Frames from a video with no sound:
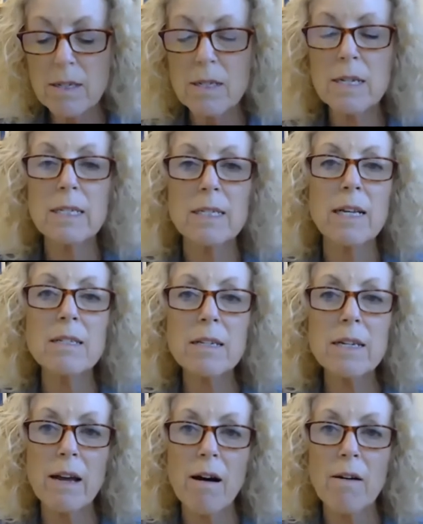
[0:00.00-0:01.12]
the
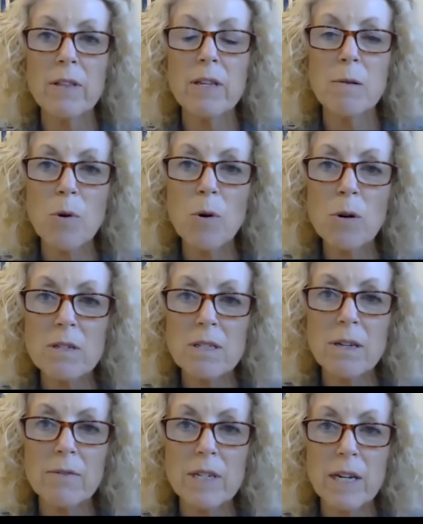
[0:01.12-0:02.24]
necessity of and the importance
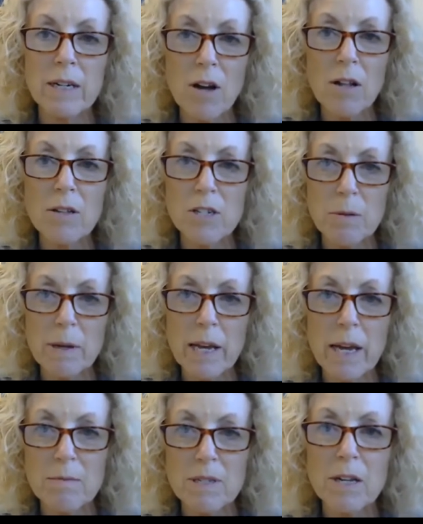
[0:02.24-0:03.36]
of technology
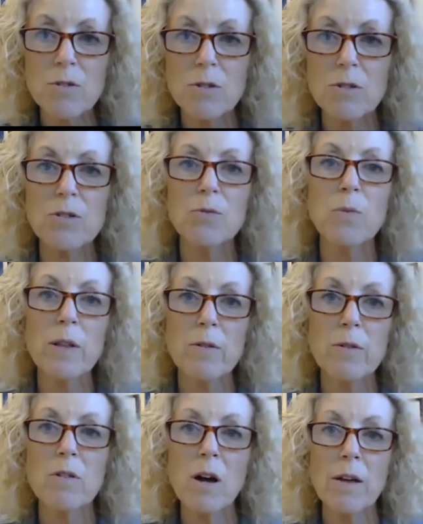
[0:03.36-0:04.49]
became central to whether
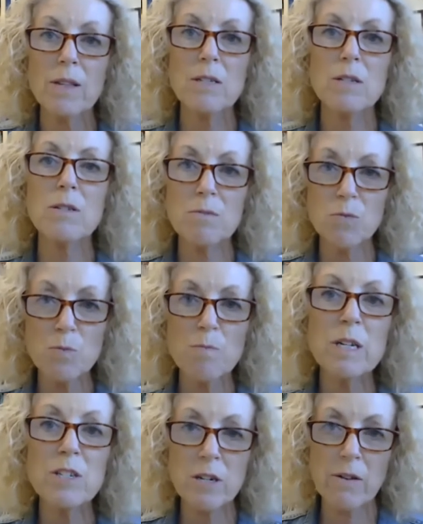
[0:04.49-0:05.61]
or not this
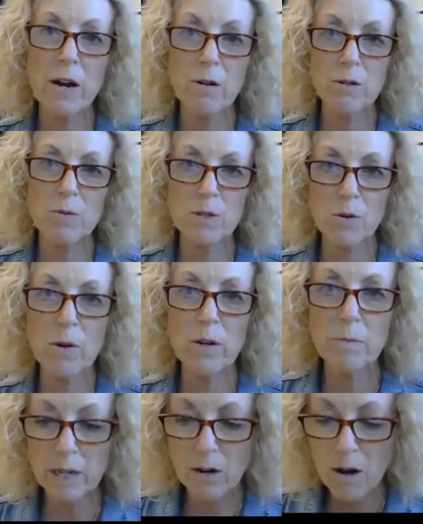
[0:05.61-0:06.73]
mission of ours was going to
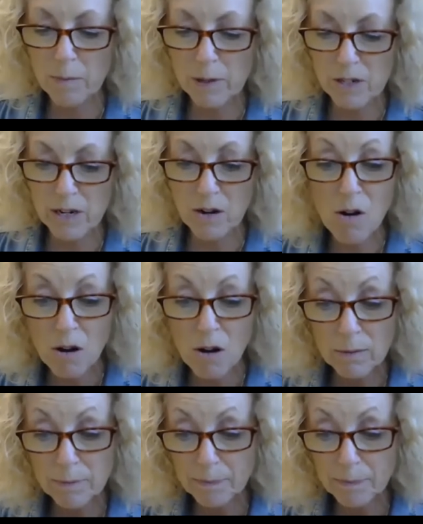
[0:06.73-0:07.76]
be accomplished at all.